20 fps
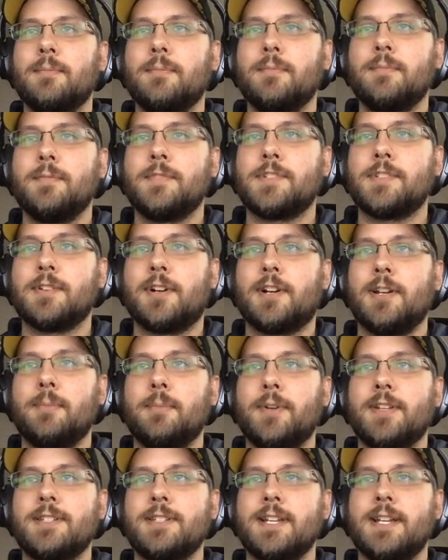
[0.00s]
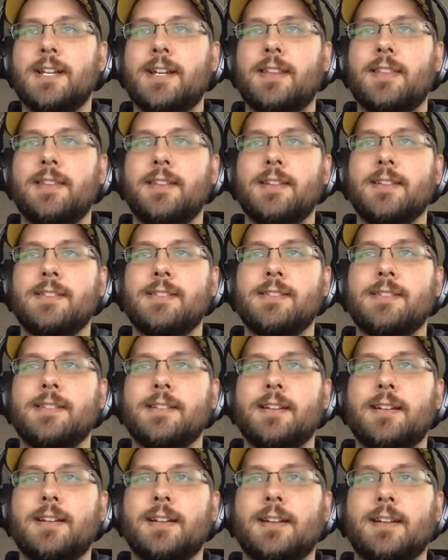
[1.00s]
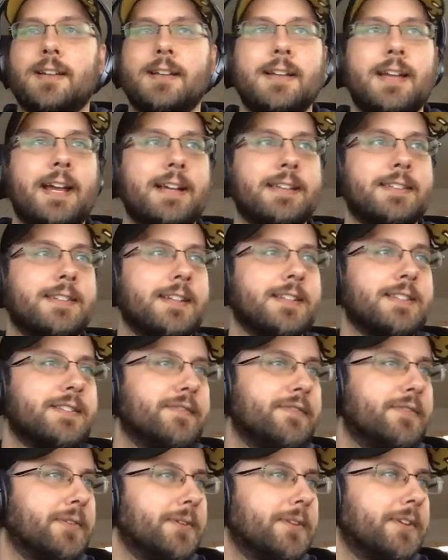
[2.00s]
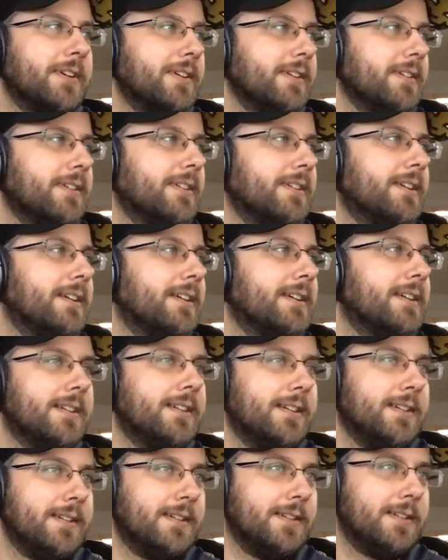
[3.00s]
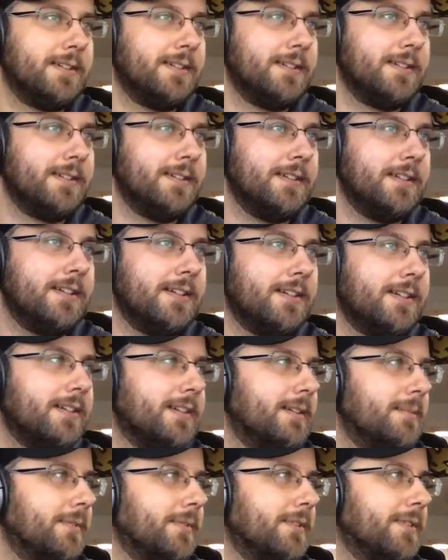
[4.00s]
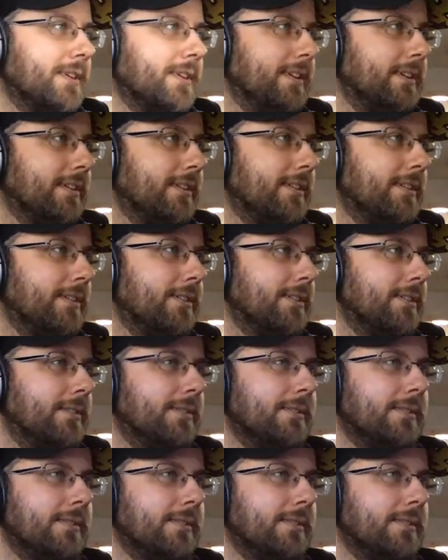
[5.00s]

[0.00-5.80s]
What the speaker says: So I'm going to take this assets folder, and I'm going to